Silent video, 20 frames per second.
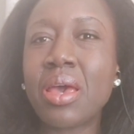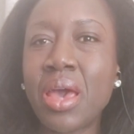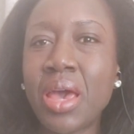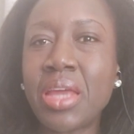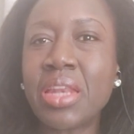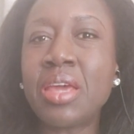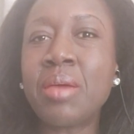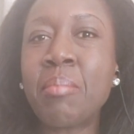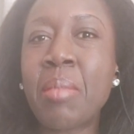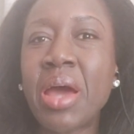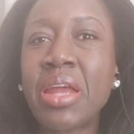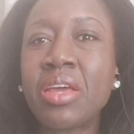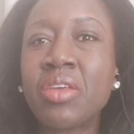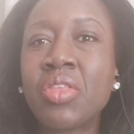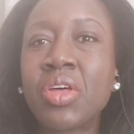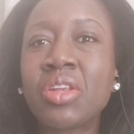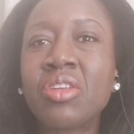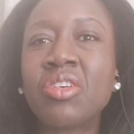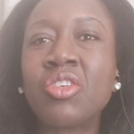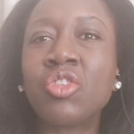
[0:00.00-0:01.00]
any money
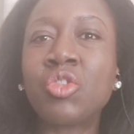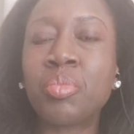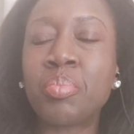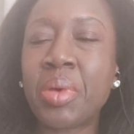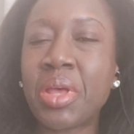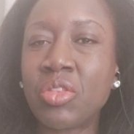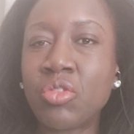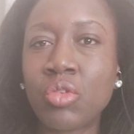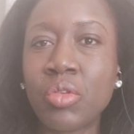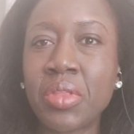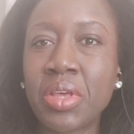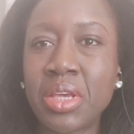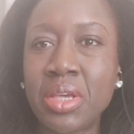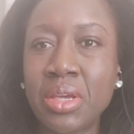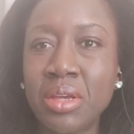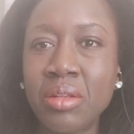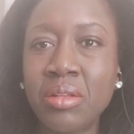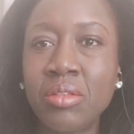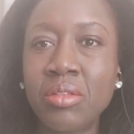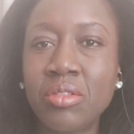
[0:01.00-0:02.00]
that he spends on the
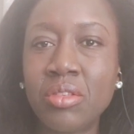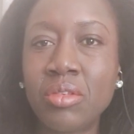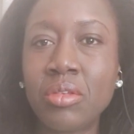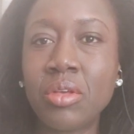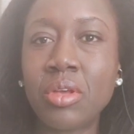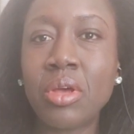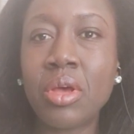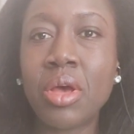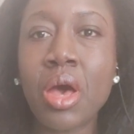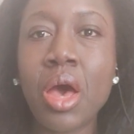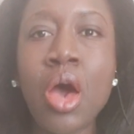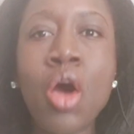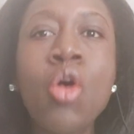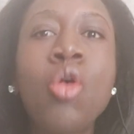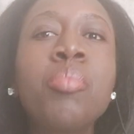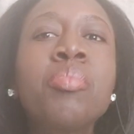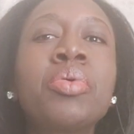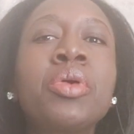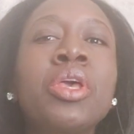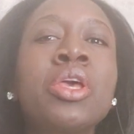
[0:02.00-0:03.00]
kids, I
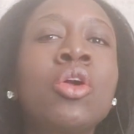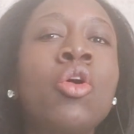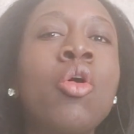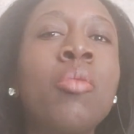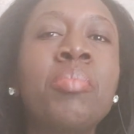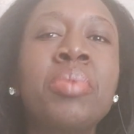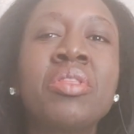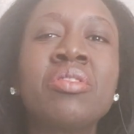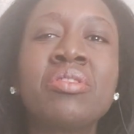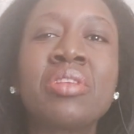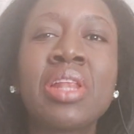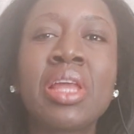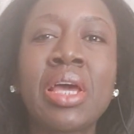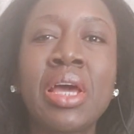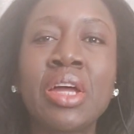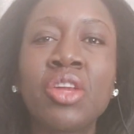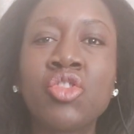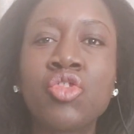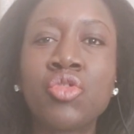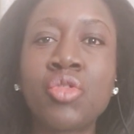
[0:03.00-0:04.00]
hope he opens
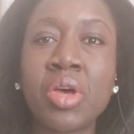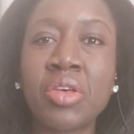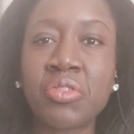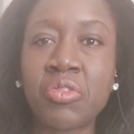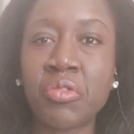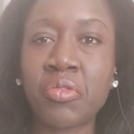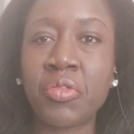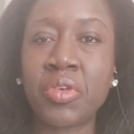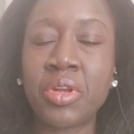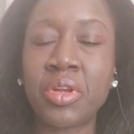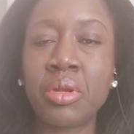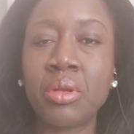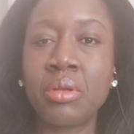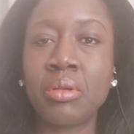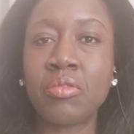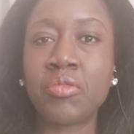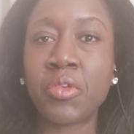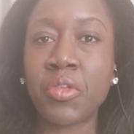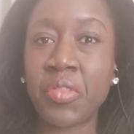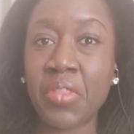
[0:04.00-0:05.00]
like a trust
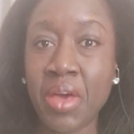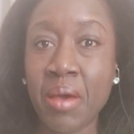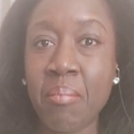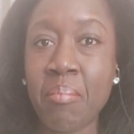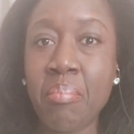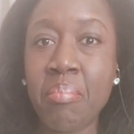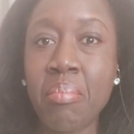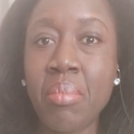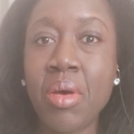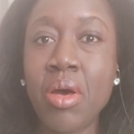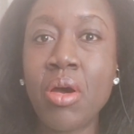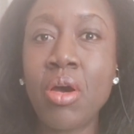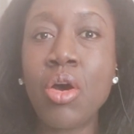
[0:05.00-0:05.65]
fund for them,